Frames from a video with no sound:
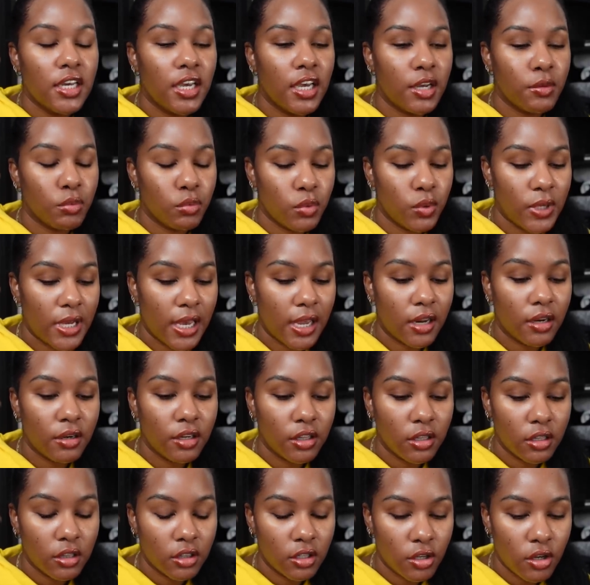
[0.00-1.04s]
And when we got
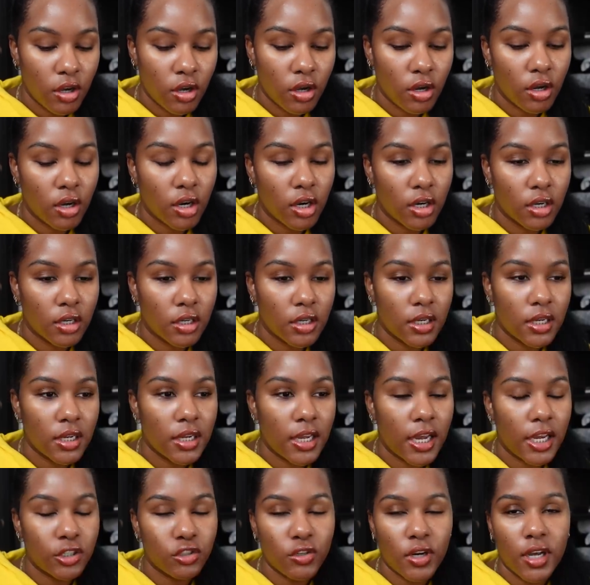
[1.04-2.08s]
in the car,
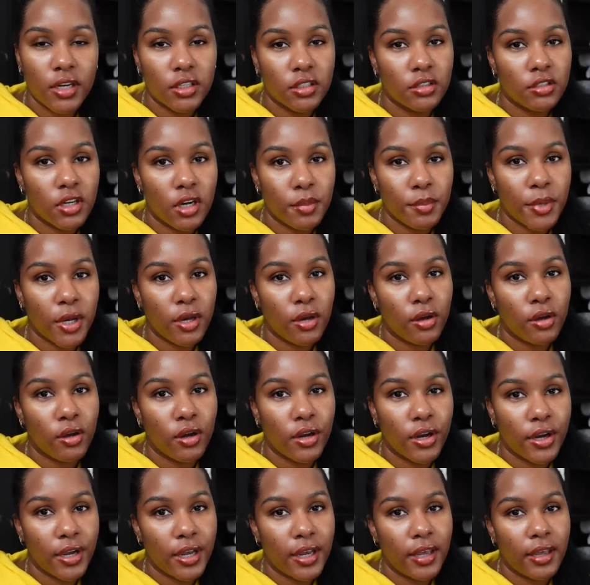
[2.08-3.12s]
I tried to start my
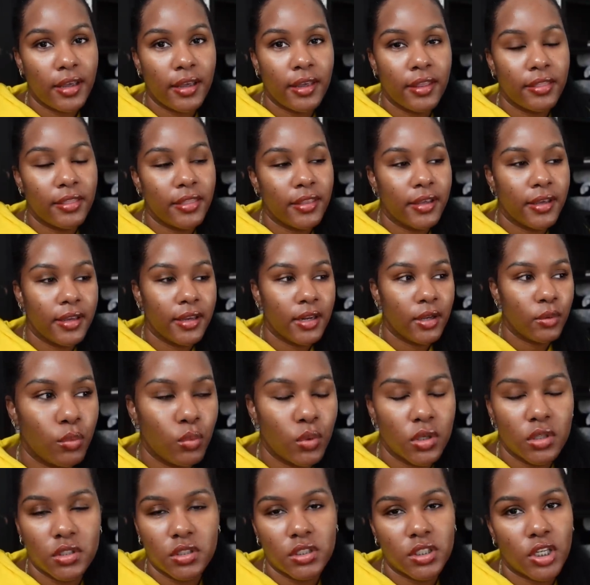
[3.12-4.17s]
car and then it
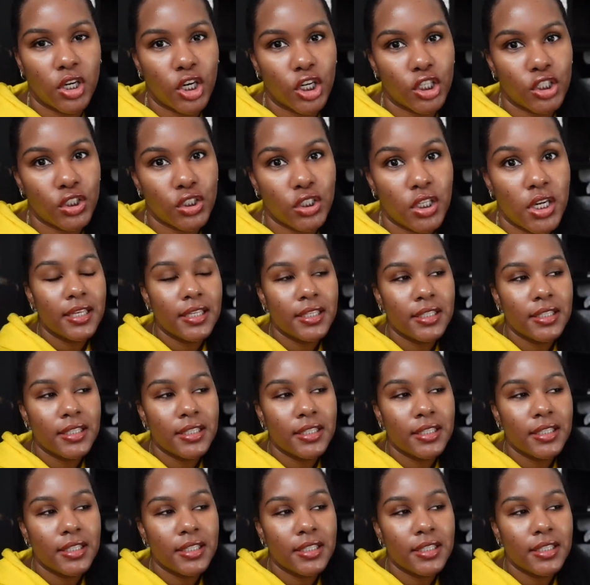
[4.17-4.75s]
wouldn't start.